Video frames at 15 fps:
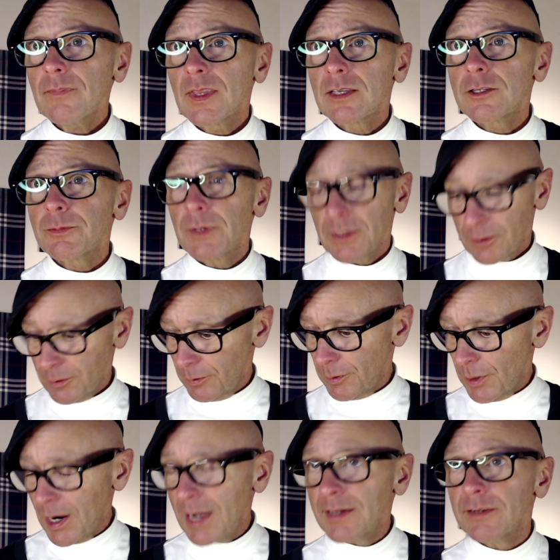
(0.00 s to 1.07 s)
Spent
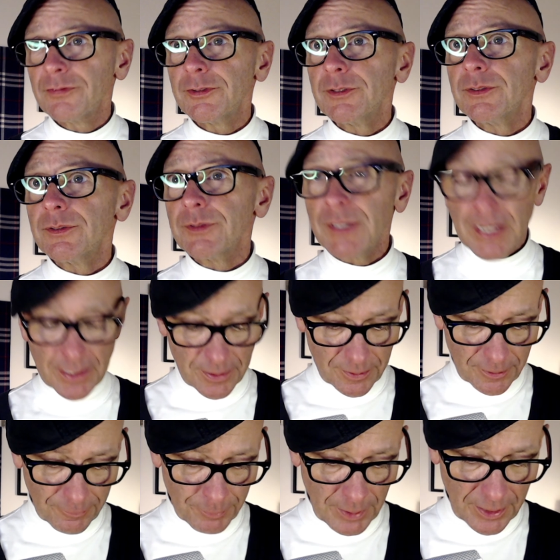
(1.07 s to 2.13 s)
quite a few days
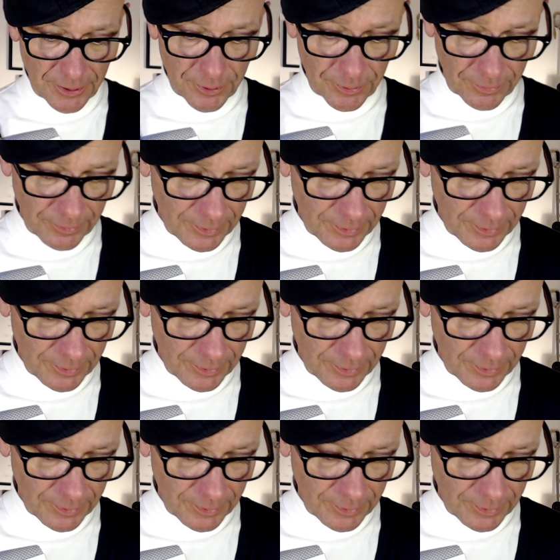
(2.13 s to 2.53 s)
of my youth